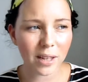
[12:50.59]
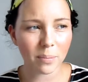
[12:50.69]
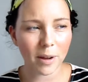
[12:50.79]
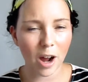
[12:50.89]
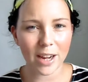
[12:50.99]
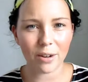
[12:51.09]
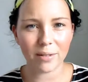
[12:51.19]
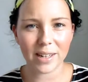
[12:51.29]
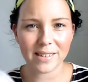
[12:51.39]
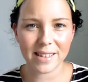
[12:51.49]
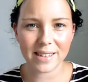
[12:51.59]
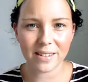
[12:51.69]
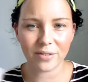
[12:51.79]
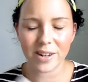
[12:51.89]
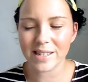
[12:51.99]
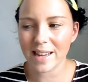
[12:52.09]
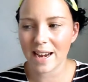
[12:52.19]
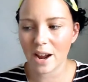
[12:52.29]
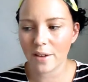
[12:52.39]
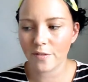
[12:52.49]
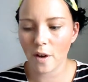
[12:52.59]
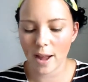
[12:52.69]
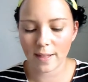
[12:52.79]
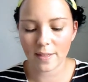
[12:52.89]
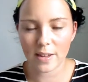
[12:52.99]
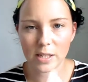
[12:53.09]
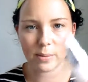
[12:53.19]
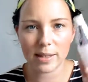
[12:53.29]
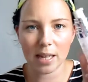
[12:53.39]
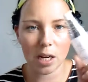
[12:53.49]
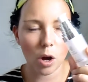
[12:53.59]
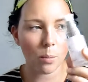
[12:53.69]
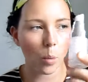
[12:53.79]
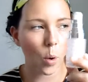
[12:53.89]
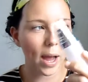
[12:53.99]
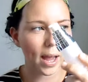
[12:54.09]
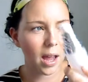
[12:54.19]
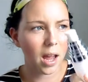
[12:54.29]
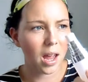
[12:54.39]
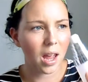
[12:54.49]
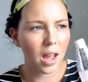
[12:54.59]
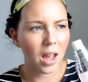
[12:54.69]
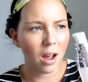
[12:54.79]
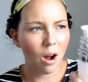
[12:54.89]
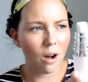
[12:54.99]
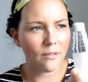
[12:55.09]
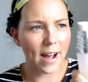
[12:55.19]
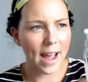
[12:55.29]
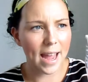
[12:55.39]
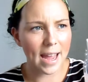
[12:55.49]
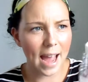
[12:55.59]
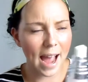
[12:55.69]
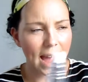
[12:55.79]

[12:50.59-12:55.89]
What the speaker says: but I don't really see the difference, and I find that this one's a lot more of a